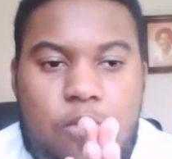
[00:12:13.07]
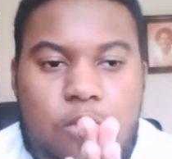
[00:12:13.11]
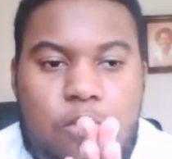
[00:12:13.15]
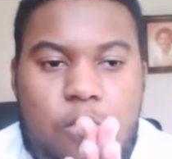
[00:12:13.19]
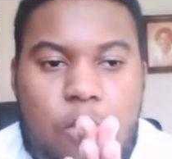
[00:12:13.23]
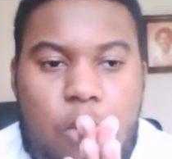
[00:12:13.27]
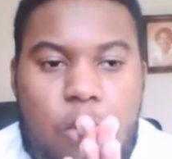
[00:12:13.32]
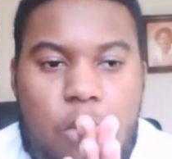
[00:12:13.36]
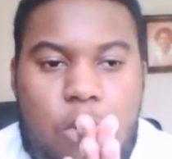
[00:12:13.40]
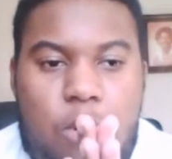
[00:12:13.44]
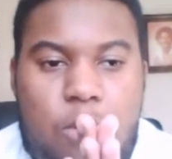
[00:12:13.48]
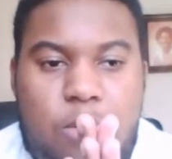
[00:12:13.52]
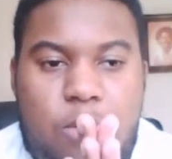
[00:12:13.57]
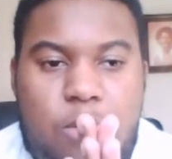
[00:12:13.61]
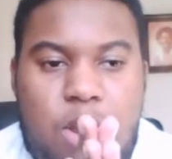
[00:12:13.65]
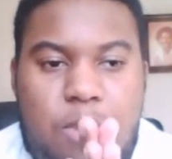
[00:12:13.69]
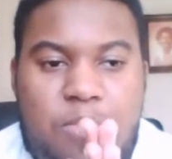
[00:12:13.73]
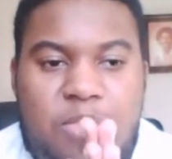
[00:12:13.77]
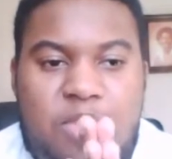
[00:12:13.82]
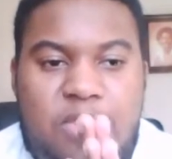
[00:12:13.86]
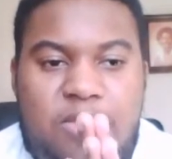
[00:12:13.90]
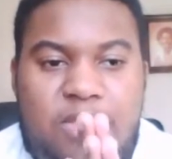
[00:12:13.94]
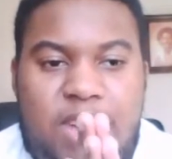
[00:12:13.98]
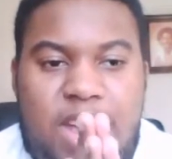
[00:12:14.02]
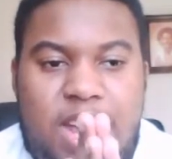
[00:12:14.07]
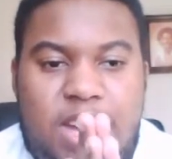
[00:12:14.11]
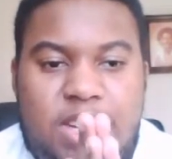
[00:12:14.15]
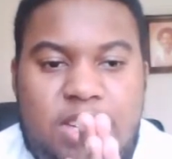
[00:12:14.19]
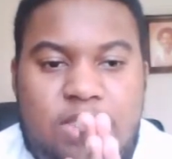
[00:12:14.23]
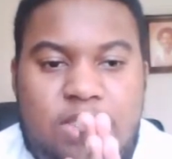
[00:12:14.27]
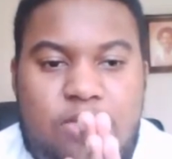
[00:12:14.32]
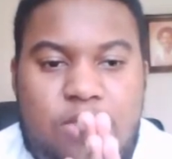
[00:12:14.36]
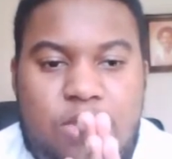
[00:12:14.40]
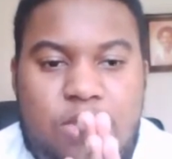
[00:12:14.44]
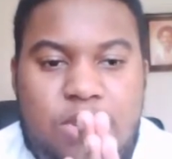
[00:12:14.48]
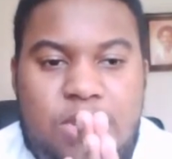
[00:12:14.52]
for a number of
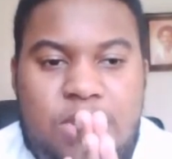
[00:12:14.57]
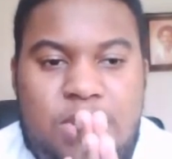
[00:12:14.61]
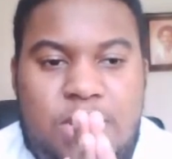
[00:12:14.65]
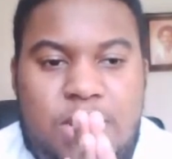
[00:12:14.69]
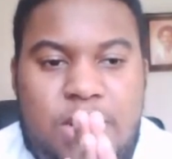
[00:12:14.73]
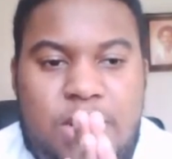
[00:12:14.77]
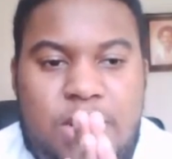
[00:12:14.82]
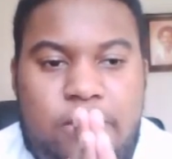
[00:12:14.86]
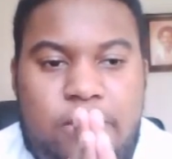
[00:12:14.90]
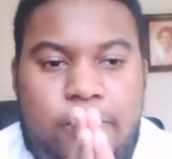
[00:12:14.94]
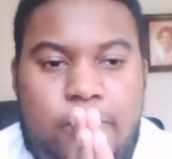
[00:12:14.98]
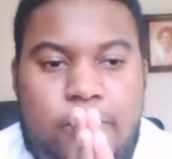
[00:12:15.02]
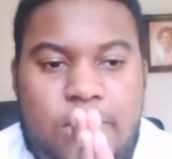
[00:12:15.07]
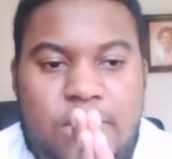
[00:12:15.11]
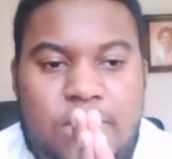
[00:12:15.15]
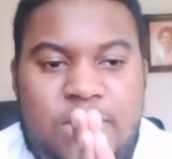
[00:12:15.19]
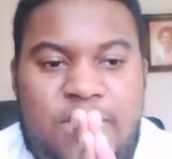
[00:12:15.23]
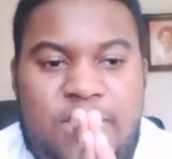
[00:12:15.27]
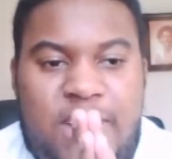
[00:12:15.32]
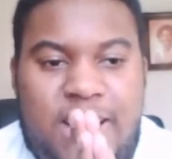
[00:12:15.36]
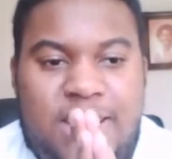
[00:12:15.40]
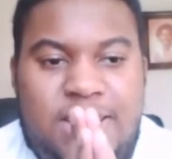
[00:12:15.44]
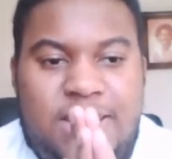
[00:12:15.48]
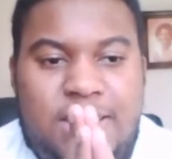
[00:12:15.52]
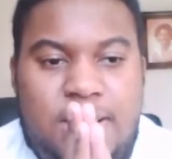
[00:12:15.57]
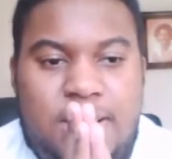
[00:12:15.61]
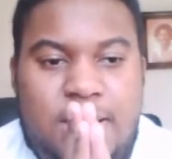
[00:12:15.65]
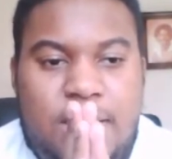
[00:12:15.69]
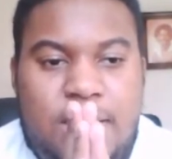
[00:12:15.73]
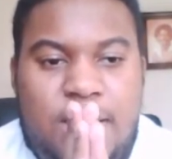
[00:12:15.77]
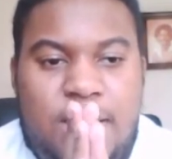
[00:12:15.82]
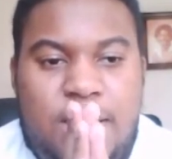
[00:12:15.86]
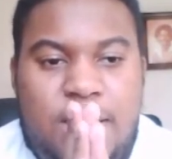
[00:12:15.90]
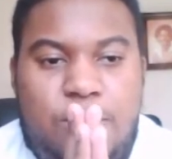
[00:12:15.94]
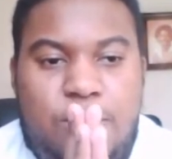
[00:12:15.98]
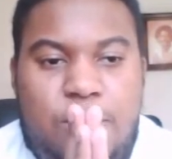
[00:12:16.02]
occasions for this faction,
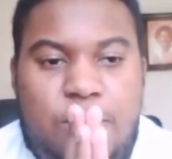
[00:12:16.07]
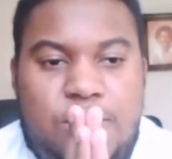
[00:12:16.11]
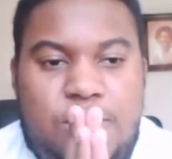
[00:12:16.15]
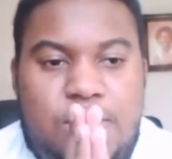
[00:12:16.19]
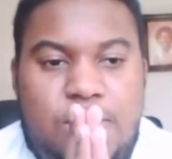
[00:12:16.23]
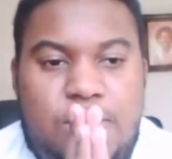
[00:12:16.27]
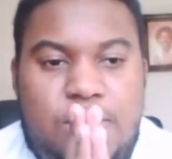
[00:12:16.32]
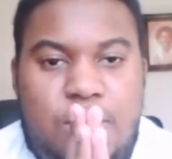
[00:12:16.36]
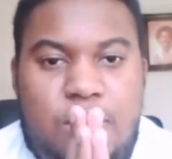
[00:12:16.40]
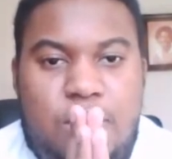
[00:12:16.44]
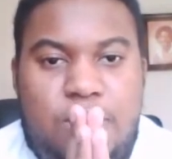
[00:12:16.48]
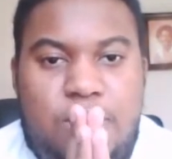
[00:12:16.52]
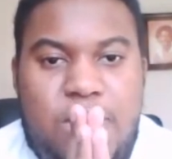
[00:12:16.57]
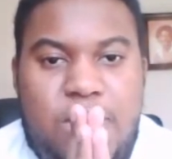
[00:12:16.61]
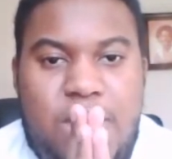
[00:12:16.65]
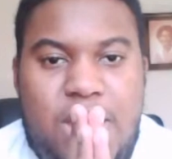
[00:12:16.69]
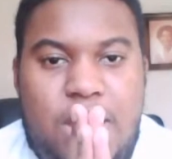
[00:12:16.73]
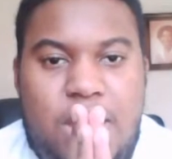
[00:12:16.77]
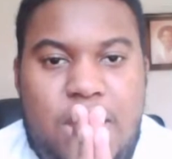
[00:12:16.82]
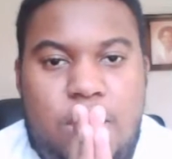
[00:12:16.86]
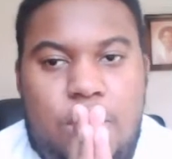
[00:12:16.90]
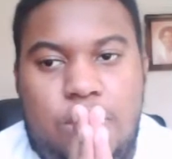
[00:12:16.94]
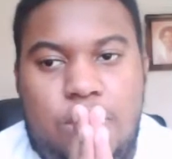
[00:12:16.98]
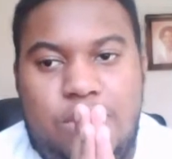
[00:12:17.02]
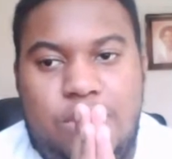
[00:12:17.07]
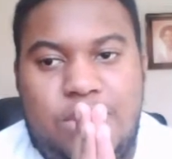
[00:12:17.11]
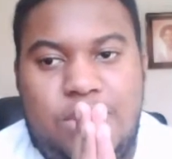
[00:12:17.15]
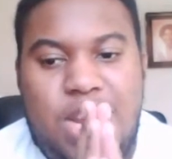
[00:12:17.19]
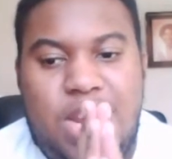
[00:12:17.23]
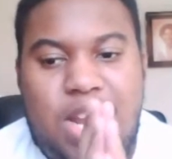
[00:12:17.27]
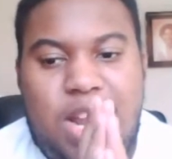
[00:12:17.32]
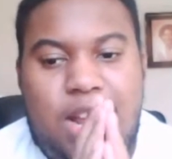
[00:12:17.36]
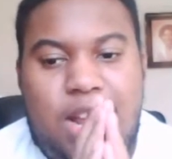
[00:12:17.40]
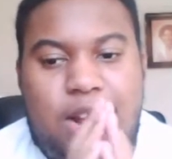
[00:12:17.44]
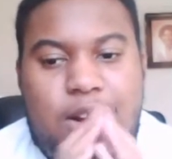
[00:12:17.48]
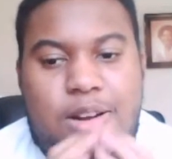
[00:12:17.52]
most notably
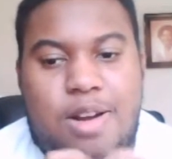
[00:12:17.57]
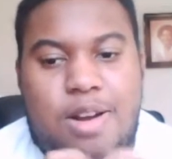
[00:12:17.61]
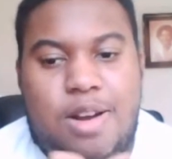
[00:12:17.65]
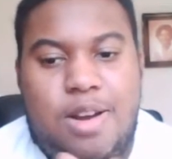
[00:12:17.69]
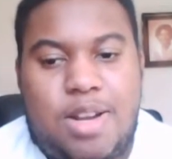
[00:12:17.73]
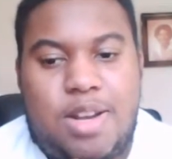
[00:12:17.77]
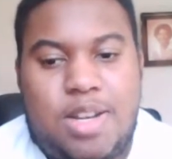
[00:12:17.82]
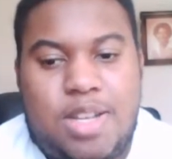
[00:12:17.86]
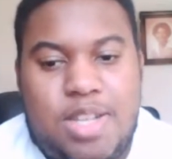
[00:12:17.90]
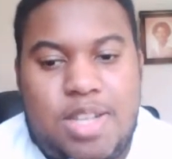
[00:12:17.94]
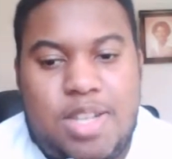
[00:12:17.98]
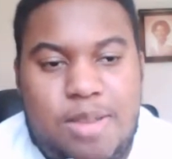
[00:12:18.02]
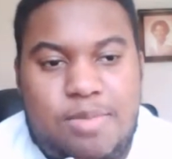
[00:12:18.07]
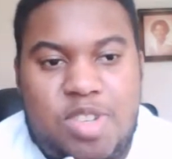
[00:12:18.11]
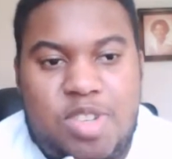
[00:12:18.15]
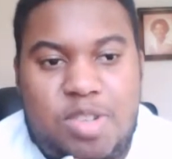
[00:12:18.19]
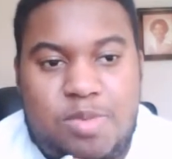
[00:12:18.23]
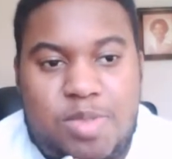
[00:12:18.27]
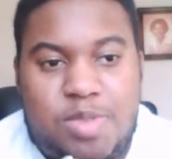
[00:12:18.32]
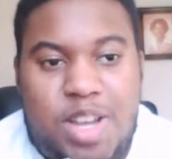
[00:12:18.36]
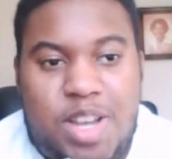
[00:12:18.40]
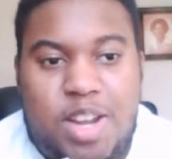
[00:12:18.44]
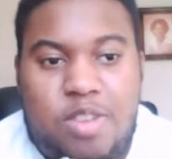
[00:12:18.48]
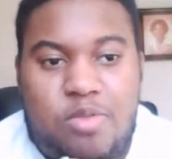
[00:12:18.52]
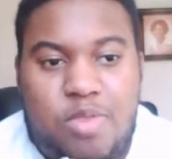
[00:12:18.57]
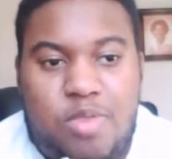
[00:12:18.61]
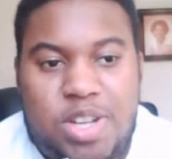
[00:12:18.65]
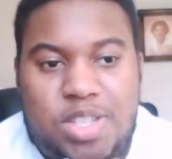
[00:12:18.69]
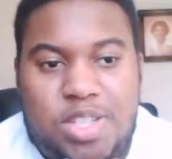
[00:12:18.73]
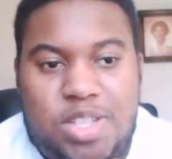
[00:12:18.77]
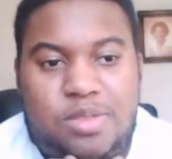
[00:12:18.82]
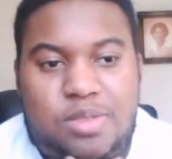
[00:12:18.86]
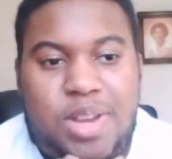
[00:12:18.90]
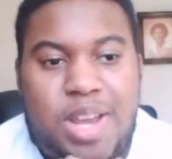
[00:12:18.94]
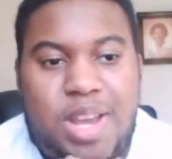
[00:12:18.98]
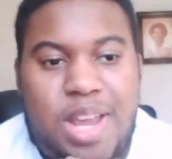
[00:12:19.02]
losing their championships at
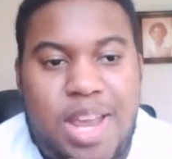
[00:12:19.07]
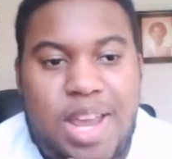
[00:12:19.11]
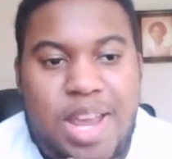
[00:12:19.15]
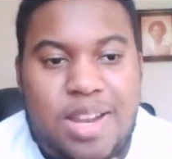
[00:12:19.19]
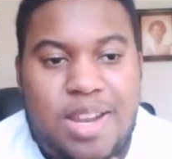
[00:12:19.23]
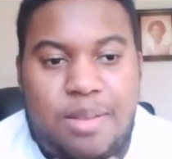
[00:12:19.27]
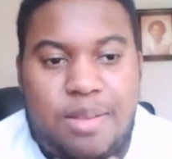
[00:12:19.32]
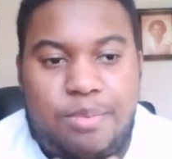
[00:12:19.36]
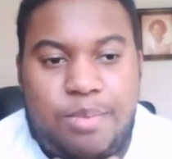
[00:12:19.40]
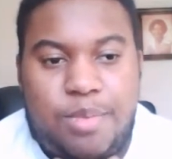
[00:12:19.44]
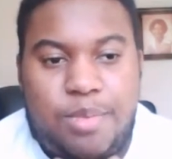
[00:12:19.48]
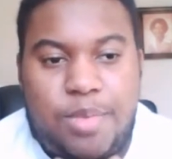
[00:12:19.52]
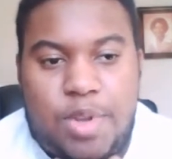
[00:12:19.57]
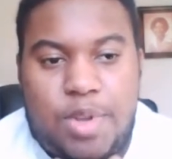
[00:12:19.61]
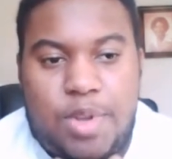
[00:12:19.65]
Wrestle Kingdom.